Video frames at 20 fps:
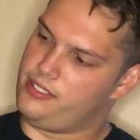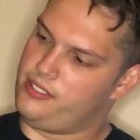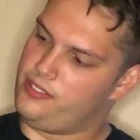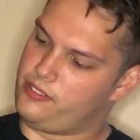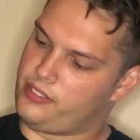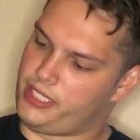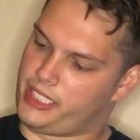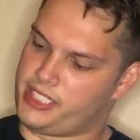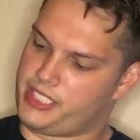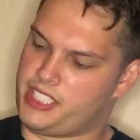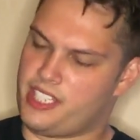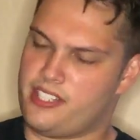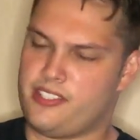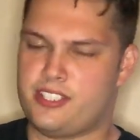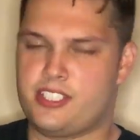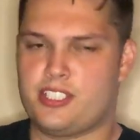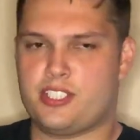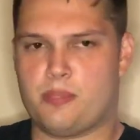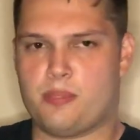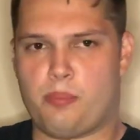Like I said,
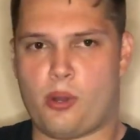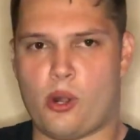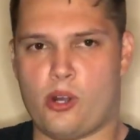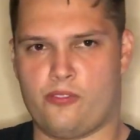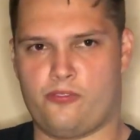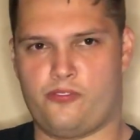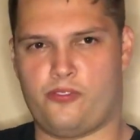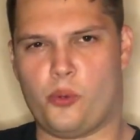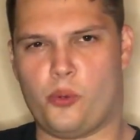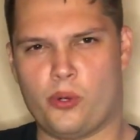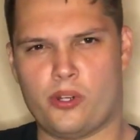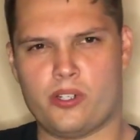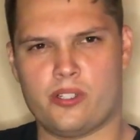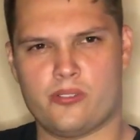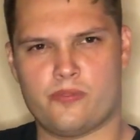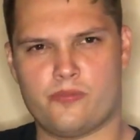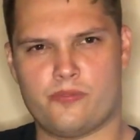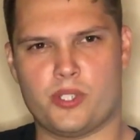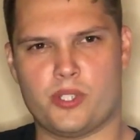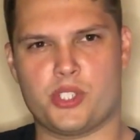this is the Part
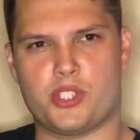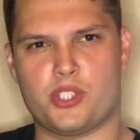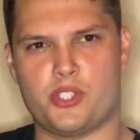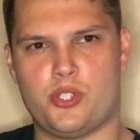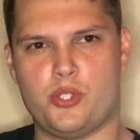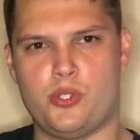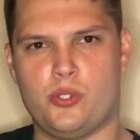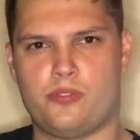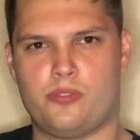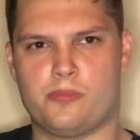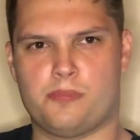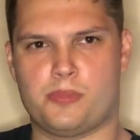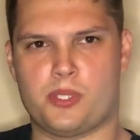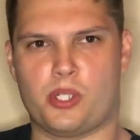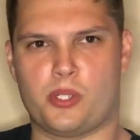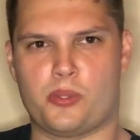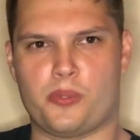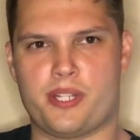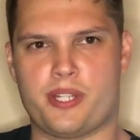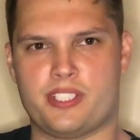4, version 2 from
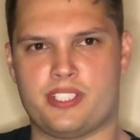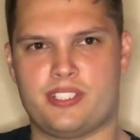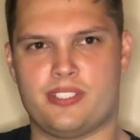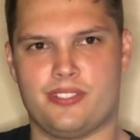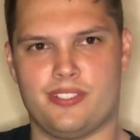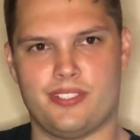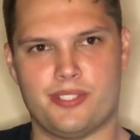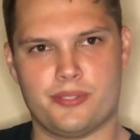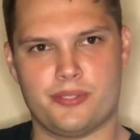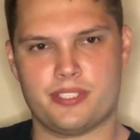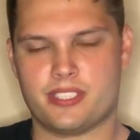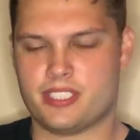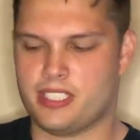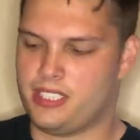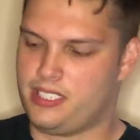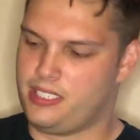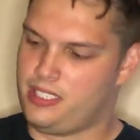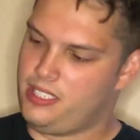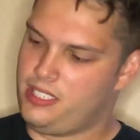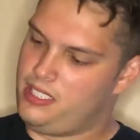Darkride Studios.
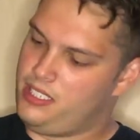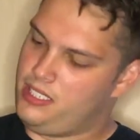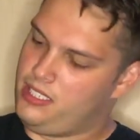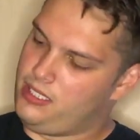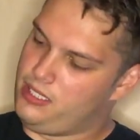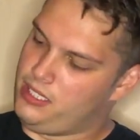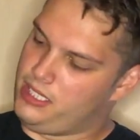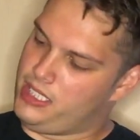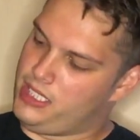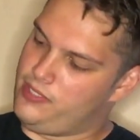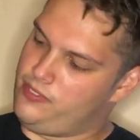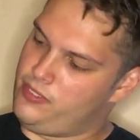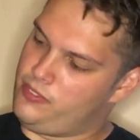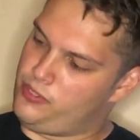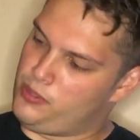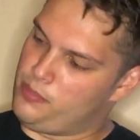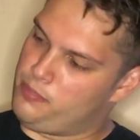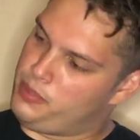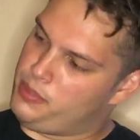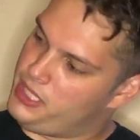Even
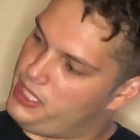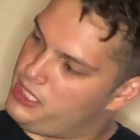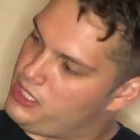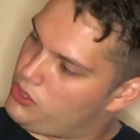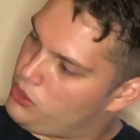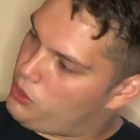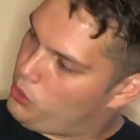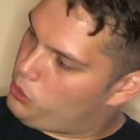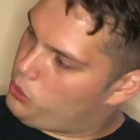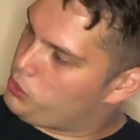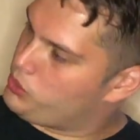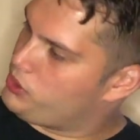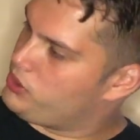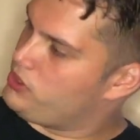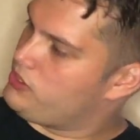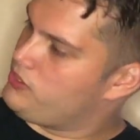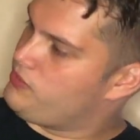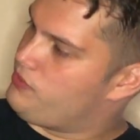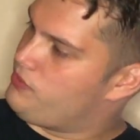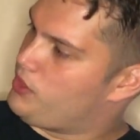for being an
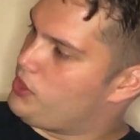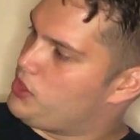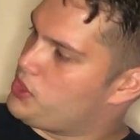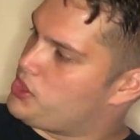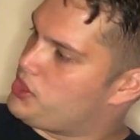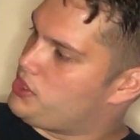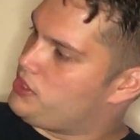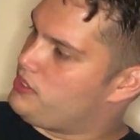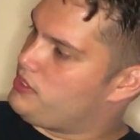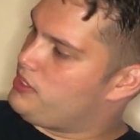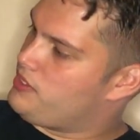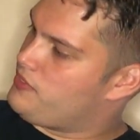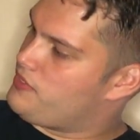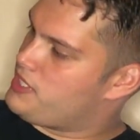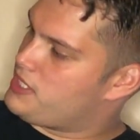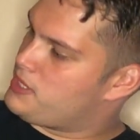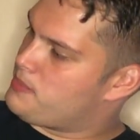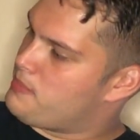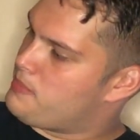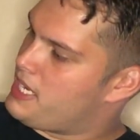older version of
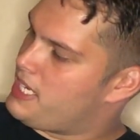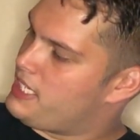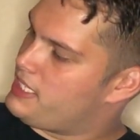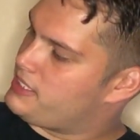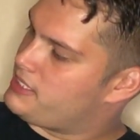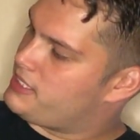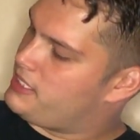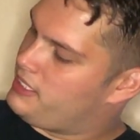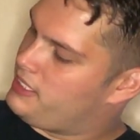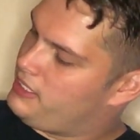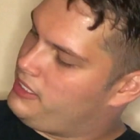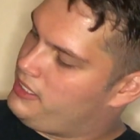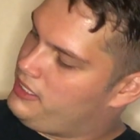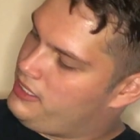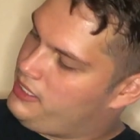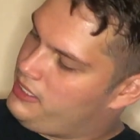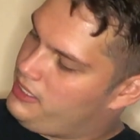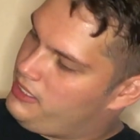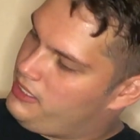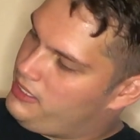this mask
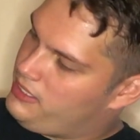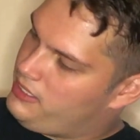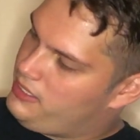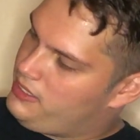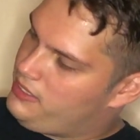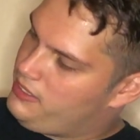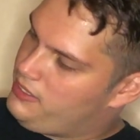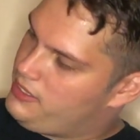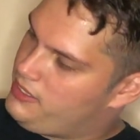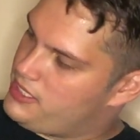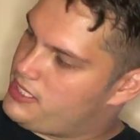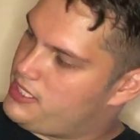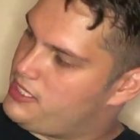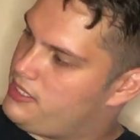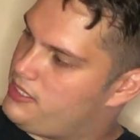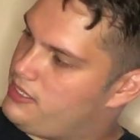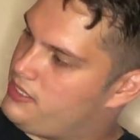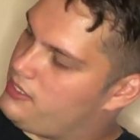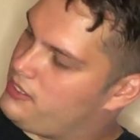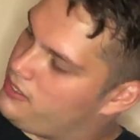
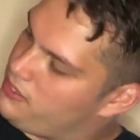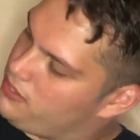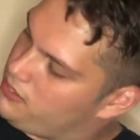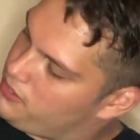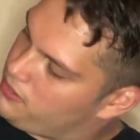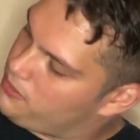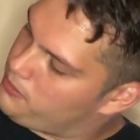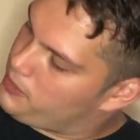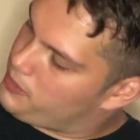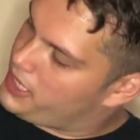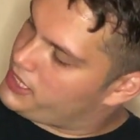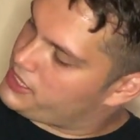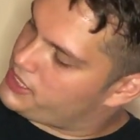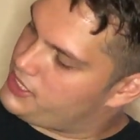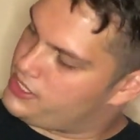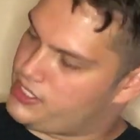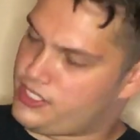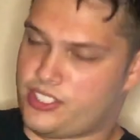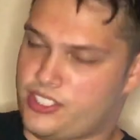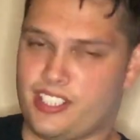is
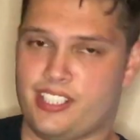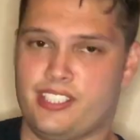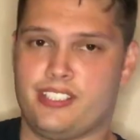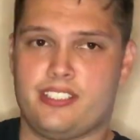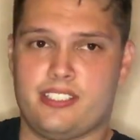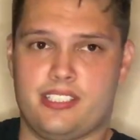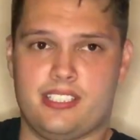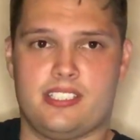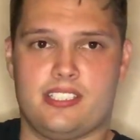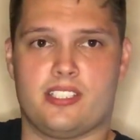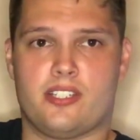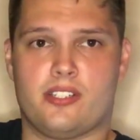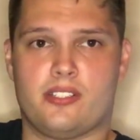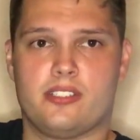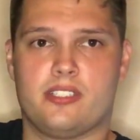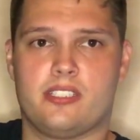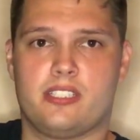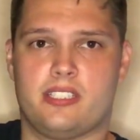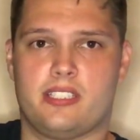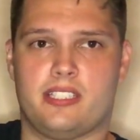insanely detailed.